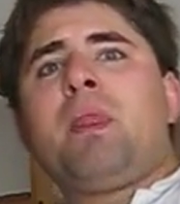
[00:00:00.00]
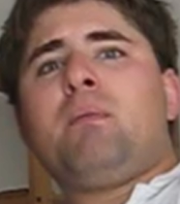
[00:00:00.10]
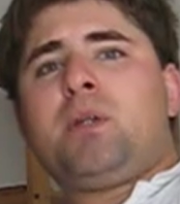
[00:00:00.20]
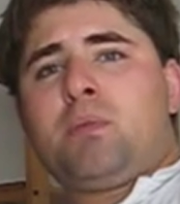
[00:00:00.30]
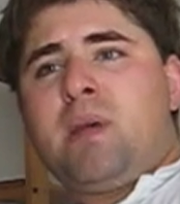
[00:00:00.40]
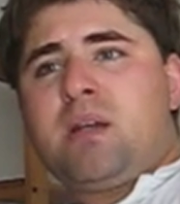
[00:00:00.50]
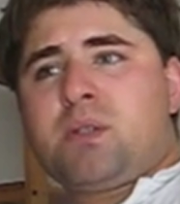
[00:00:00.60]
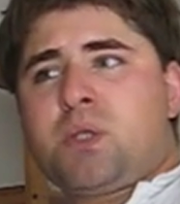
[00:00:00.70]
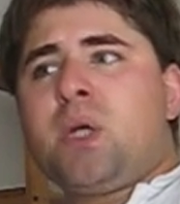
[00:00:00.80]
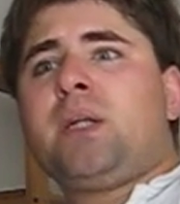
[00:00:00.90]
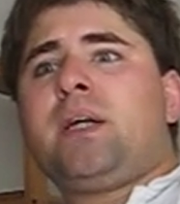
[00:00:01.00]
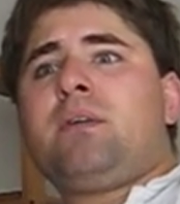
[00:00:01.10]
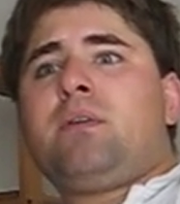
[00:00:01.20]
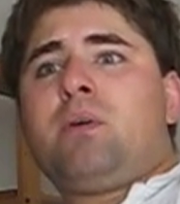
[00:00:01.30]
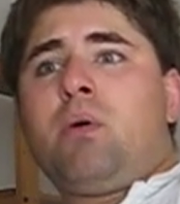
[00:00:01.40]
which means that
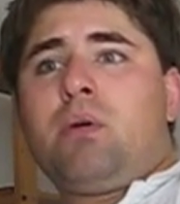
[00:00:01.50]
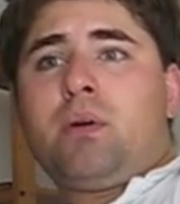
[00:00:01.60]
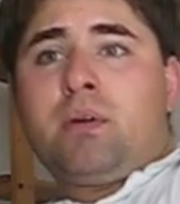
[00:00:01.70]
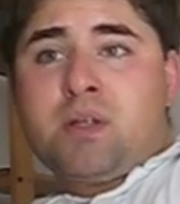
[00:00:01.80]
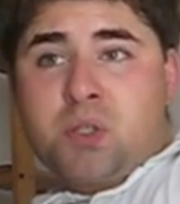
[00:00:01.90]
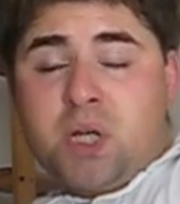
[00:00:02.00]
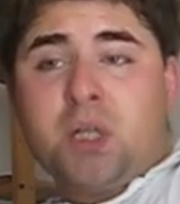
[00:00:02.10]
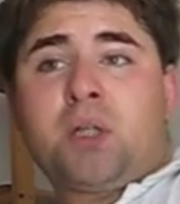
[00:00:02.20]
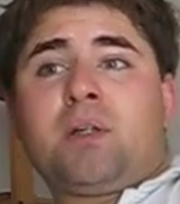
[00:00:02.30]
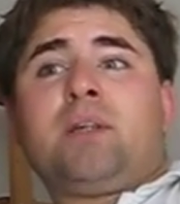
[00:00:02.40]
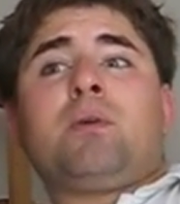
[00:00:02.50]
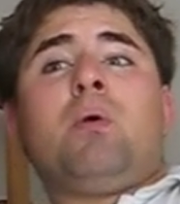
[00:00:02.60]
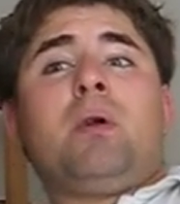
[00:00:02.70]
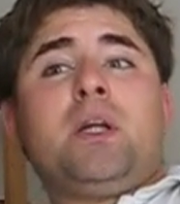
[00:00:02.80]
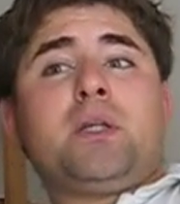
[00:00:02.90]
the restriction that
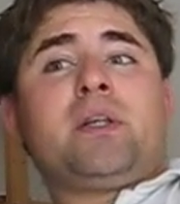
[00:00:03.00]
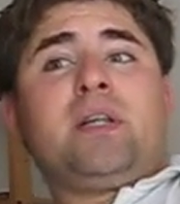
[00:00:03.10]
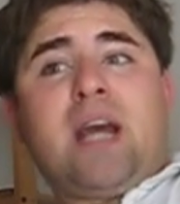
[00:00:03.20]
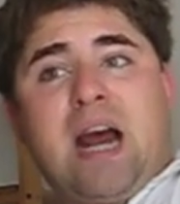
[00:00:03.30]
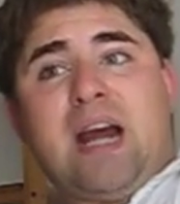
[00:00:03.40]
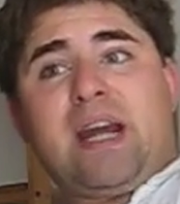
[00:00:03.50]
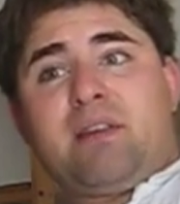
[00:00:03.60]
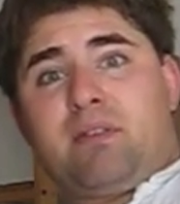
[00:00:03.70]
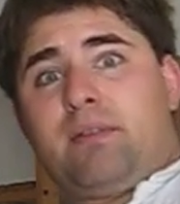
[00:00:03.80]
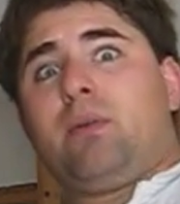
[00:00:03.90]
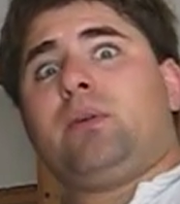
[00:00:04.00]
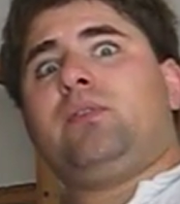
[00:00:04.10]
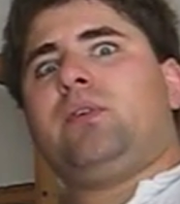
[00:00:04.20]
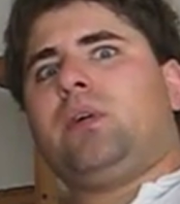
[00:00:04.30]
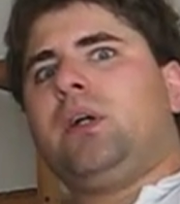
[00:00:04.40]
originally I had thought
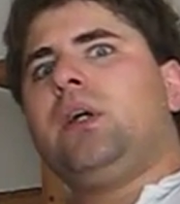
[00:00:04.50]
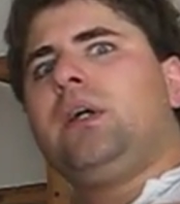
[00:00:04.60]
for